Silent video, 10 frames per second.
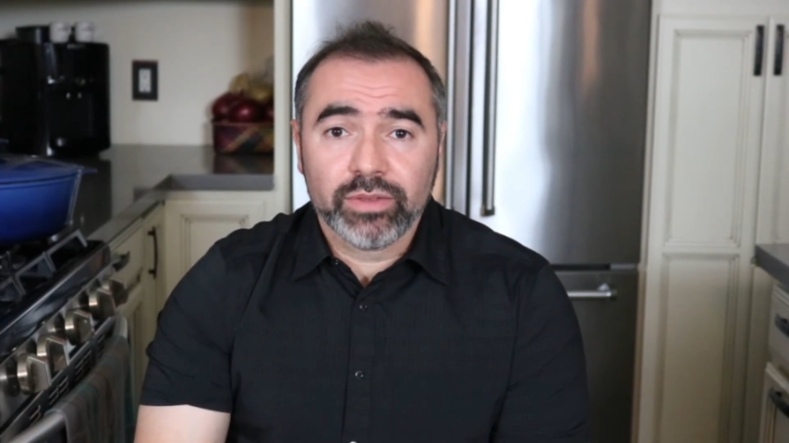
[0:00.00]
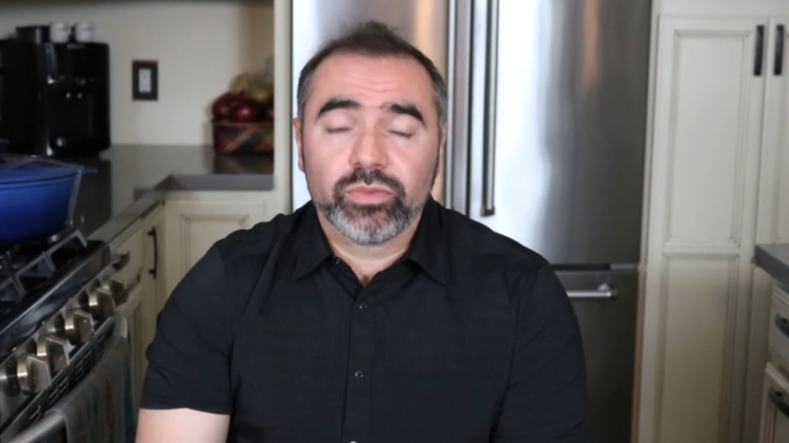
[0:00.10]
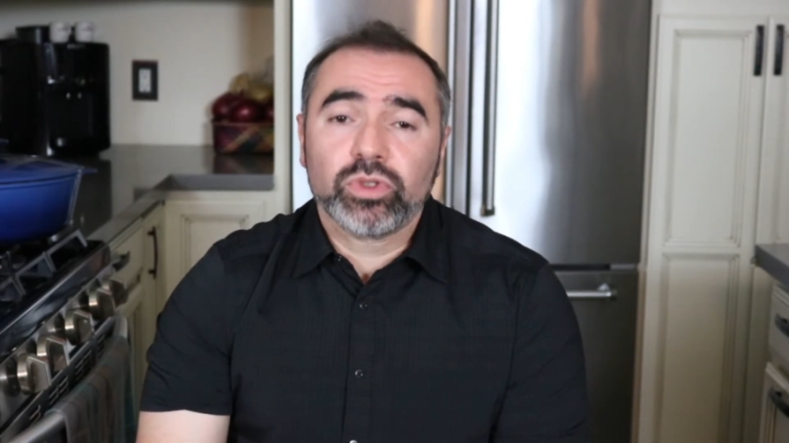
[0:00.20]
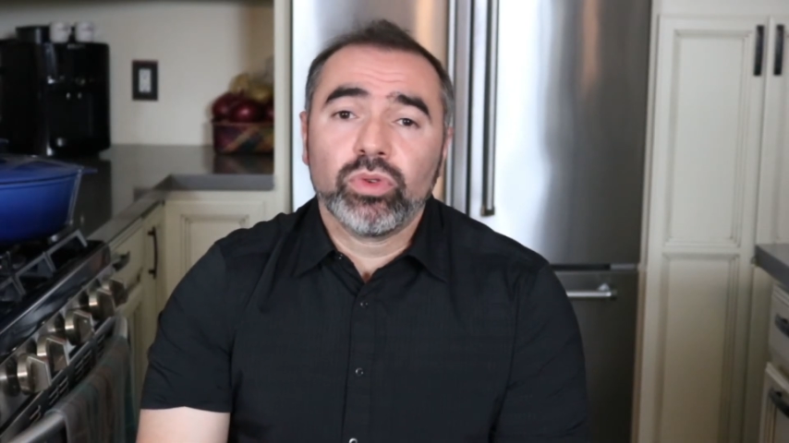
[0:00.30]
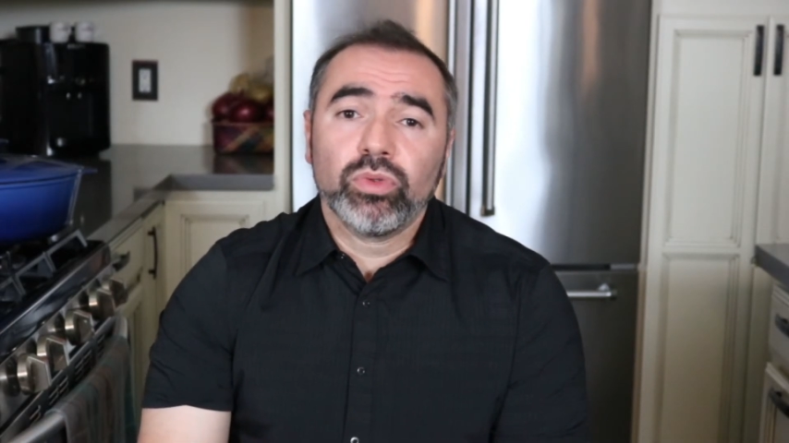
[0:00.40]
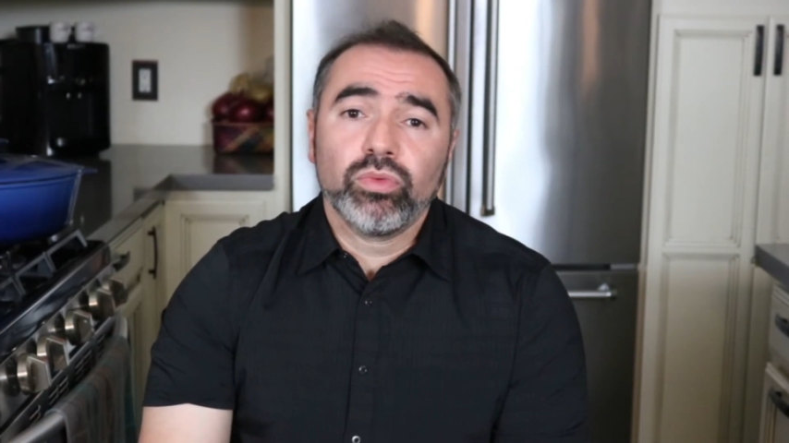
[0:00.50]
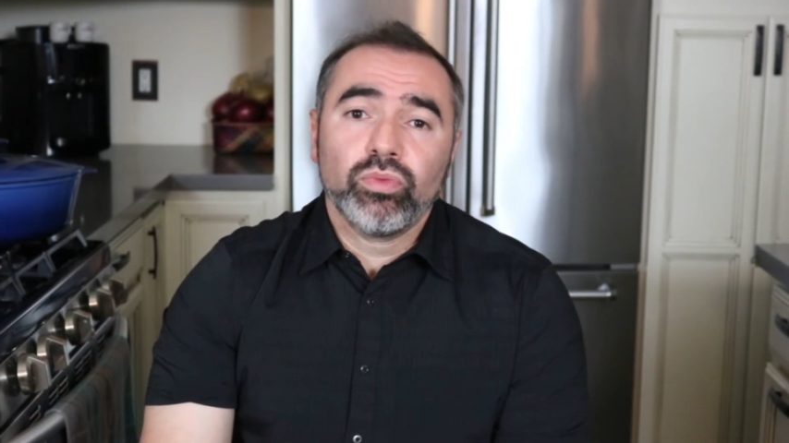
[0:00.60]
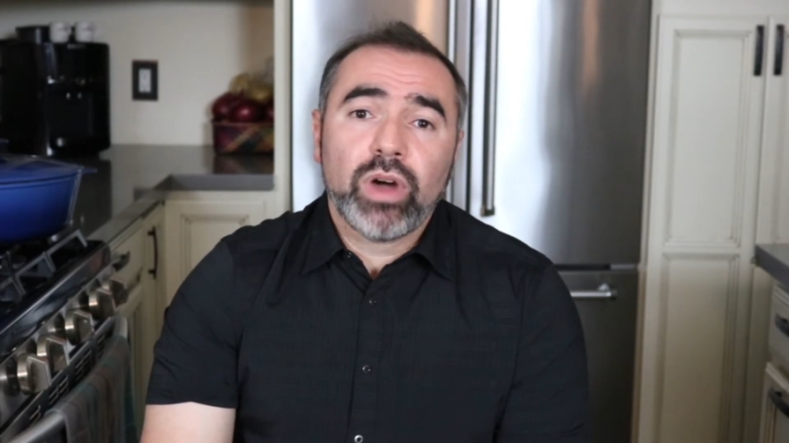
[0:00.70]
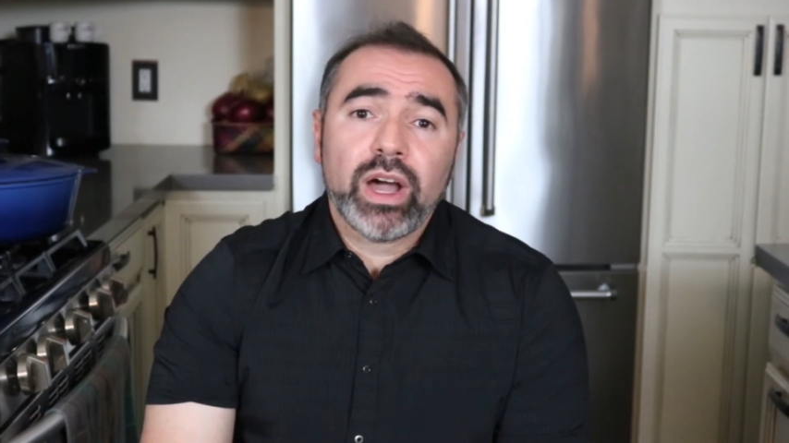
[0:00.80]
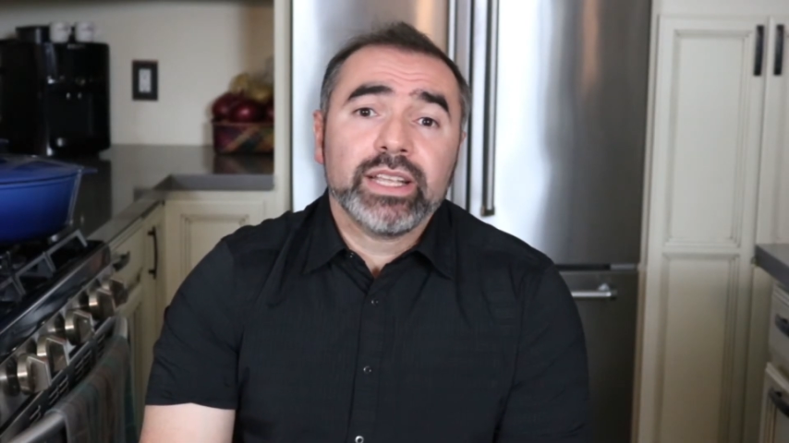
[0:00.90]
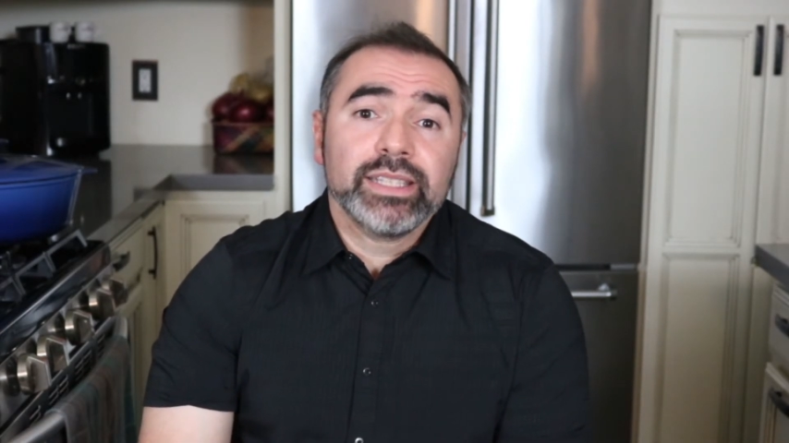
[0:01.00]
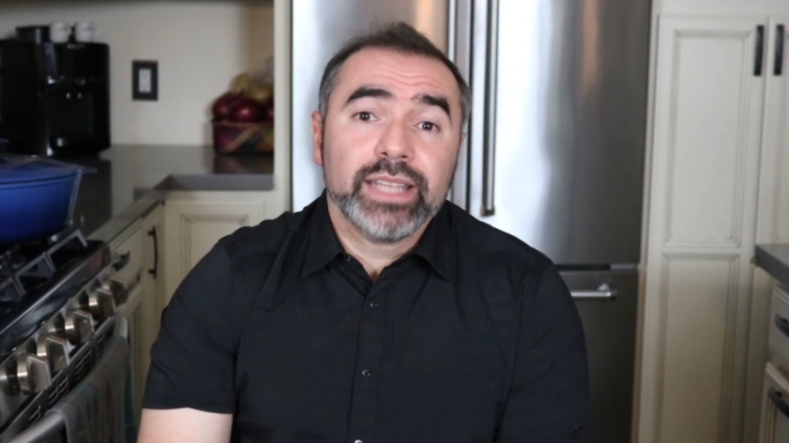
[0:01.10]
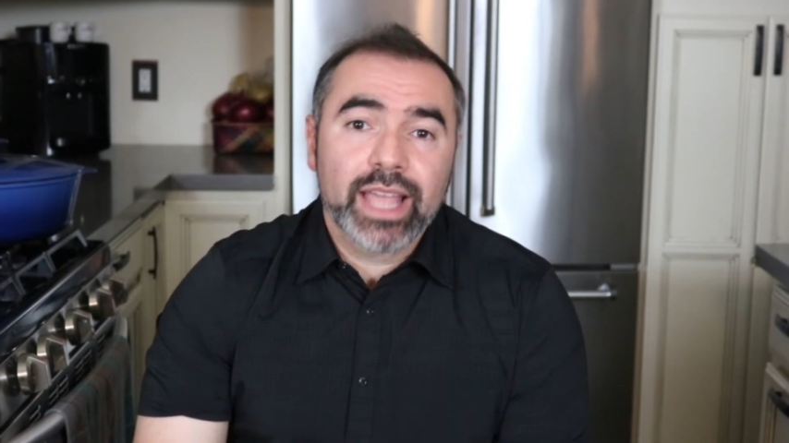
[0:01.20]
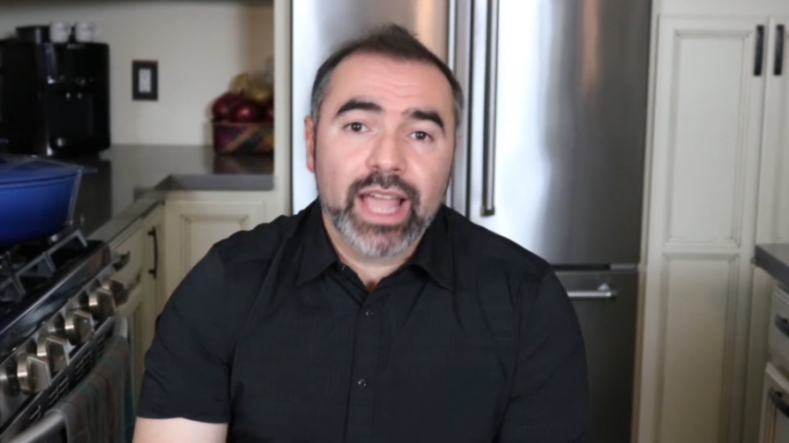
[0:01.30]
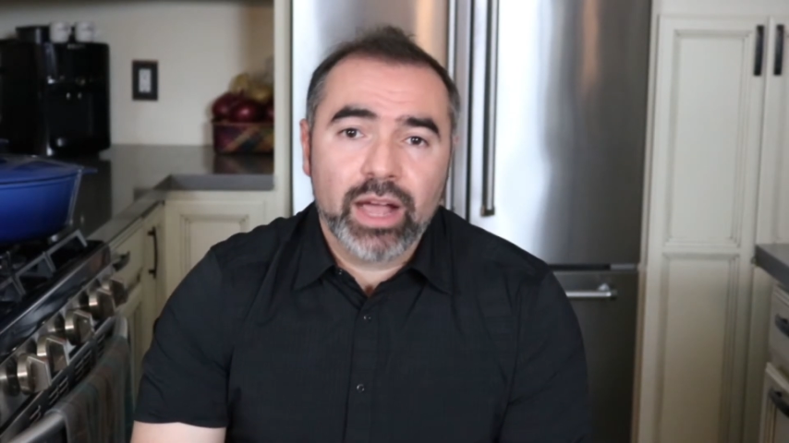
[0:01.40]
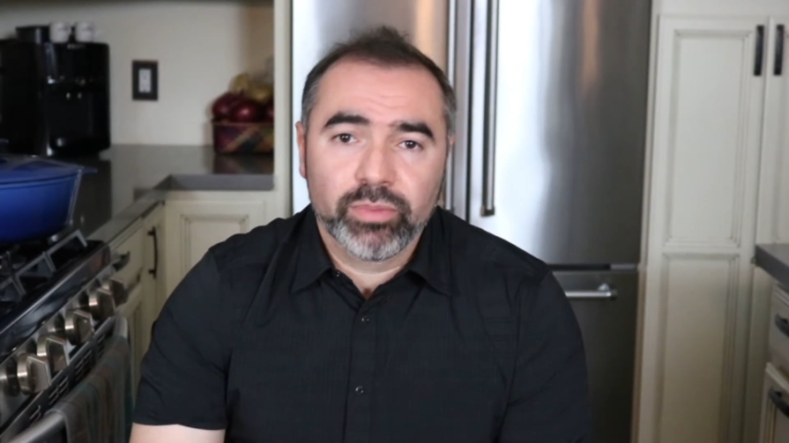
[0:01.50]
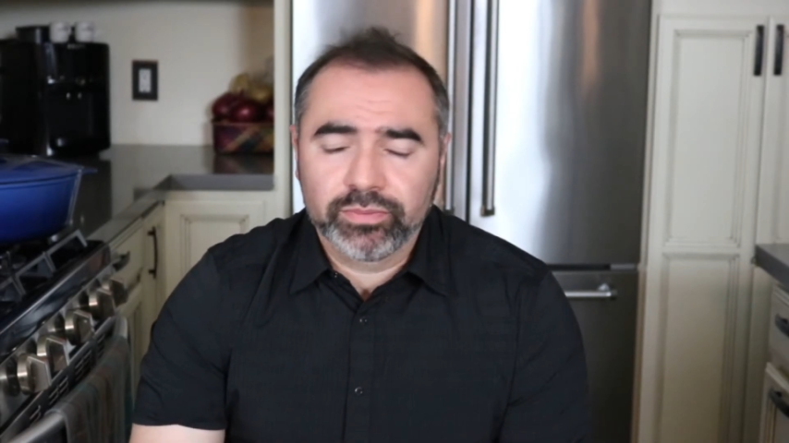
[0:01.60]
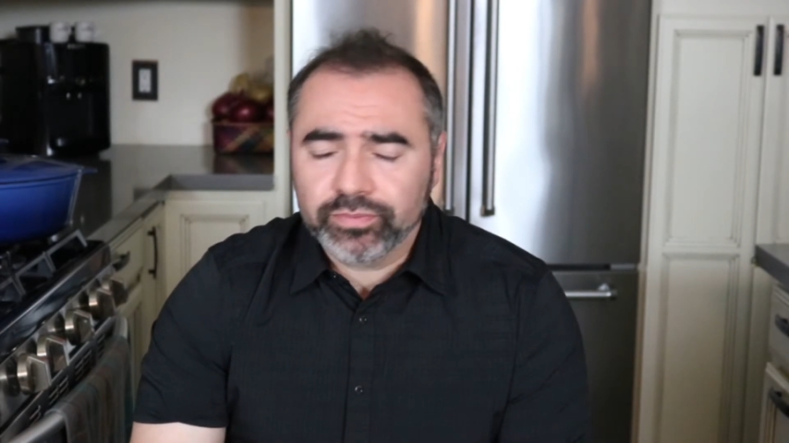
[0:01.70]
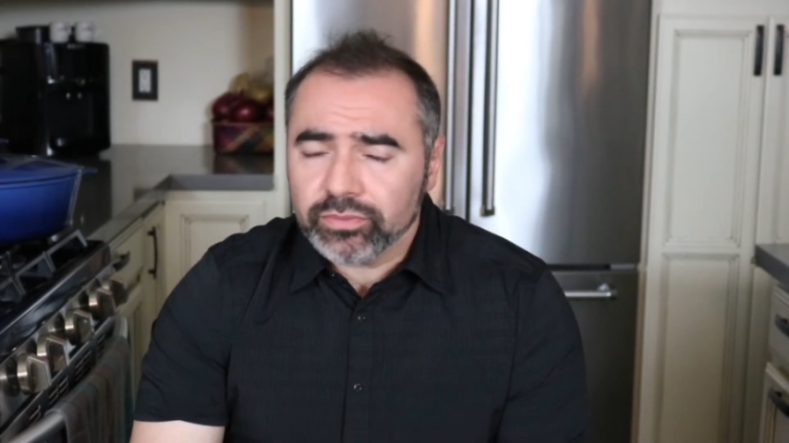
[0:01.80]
So why does that happen?